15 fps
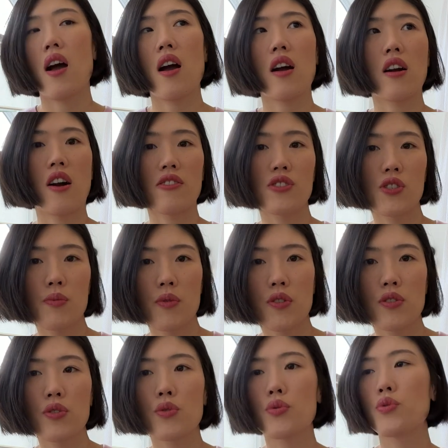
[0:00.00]
customers
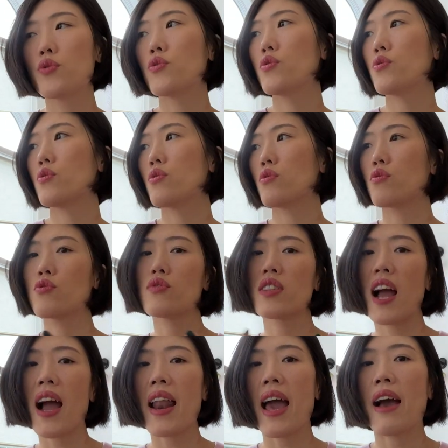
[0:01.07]
who do
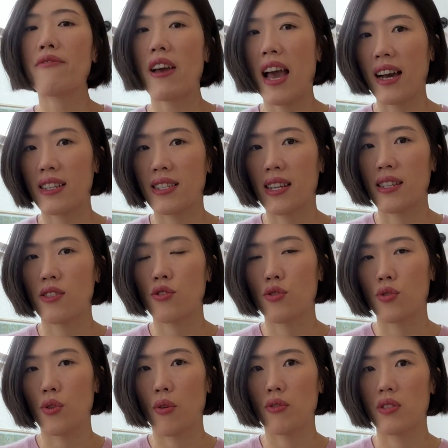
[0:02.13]
not have access to
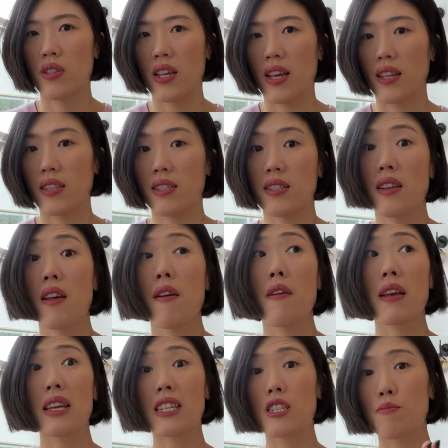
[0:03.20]
those things,
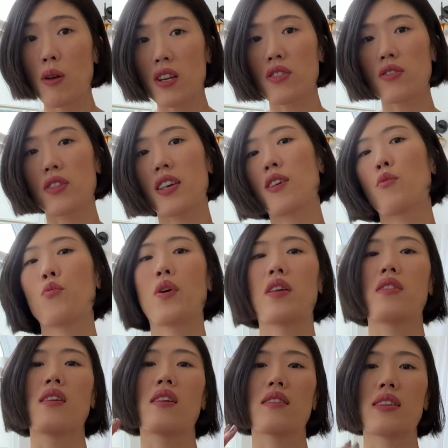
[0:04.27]
especially
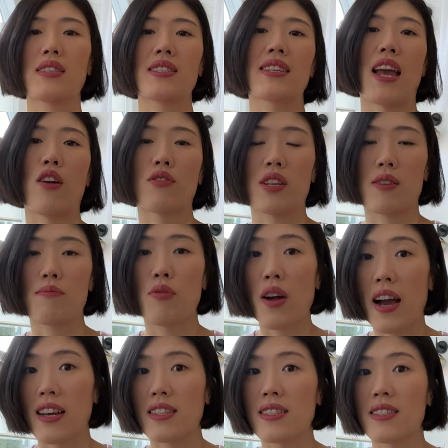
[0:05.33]
with discounted
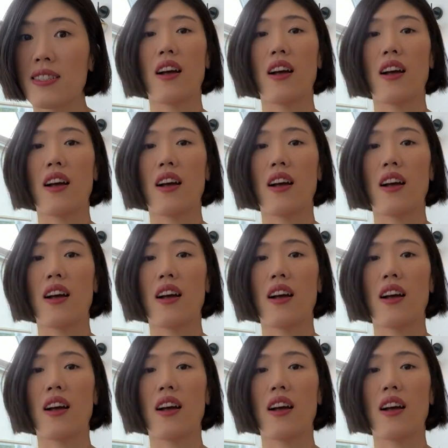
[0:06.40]
price.